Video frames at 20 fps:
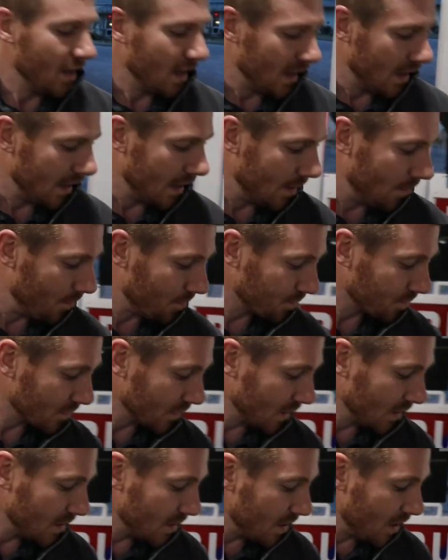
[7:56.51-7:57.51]
Um,
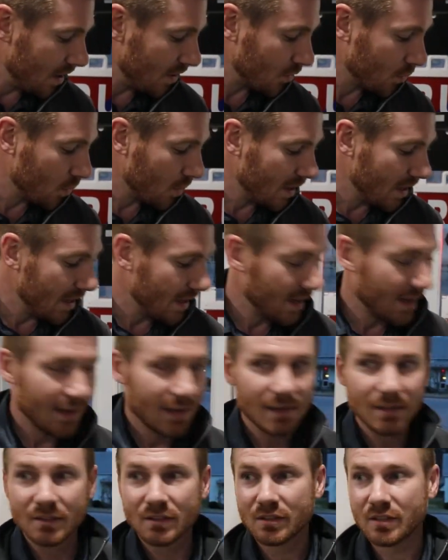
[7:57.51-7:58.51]

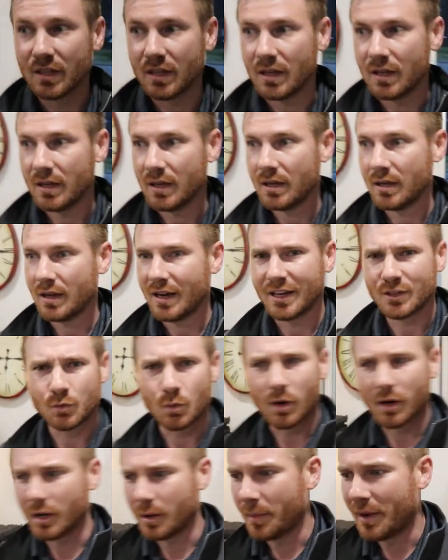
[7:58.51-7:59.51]
otherwise, I guess
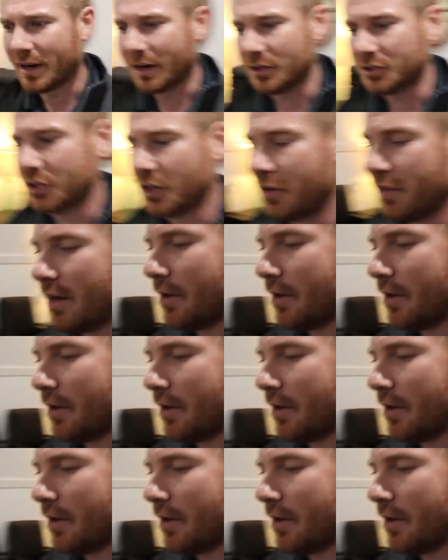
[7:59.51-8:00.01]
we'll walk in the back, I'll show you